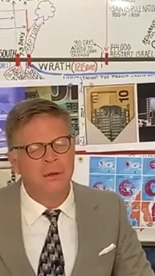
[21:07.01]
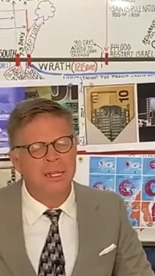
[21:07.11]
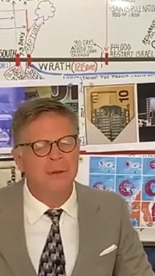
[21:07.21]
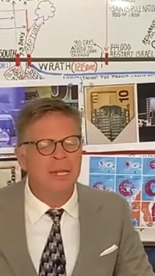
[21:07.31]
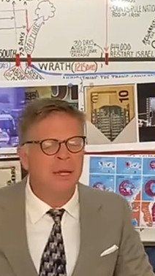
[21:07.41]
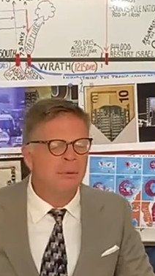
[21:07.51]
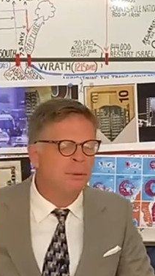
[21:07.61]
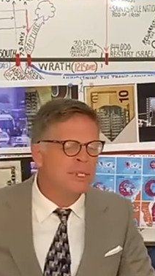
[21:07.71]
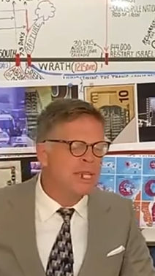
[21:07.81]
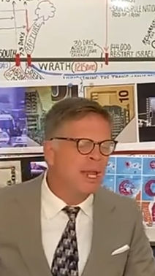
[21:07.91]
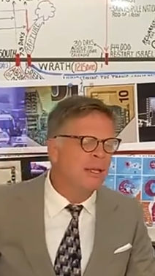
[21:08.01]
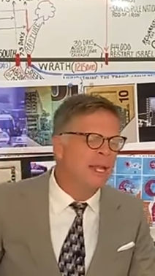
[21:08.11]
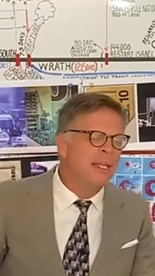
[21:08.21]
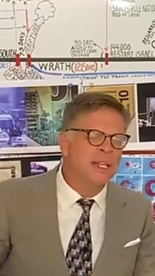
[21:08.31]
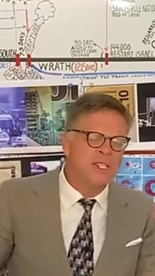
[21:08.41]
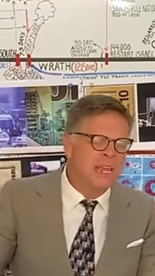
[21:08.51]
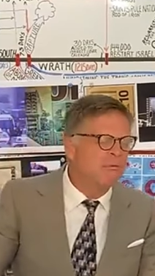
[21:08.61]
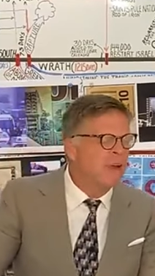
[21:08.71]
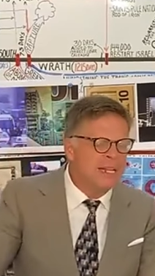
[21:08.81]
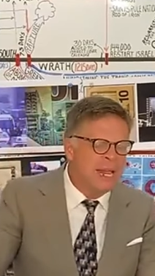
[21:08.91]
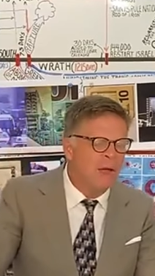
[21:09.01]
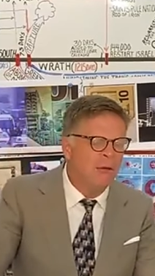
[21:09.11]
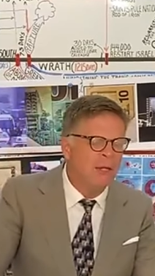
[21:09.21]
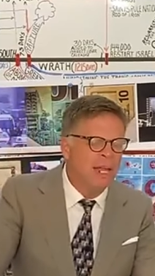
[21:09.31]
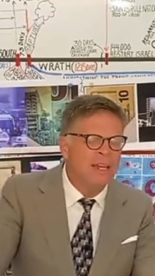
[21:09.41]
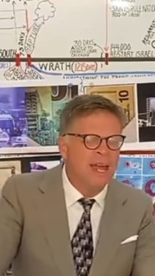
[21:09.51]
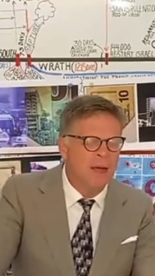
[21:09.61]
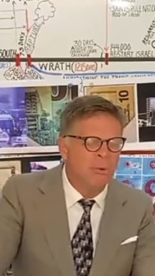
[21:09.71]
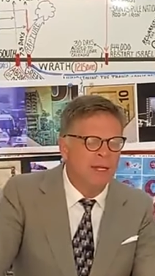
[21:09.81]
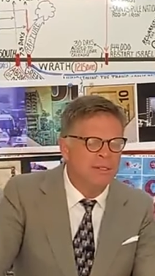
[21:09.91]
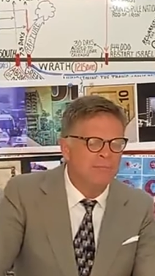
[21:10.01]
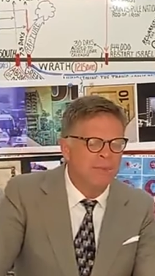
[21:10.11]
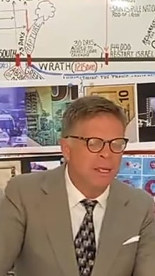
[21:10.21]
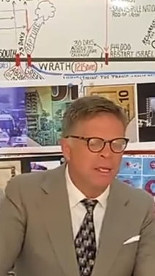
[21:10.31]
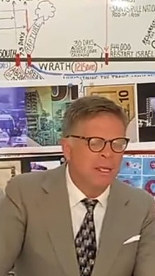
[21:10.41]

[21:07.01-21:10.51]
the Lord, they would hear what we're saying and get saved right now, and not wait.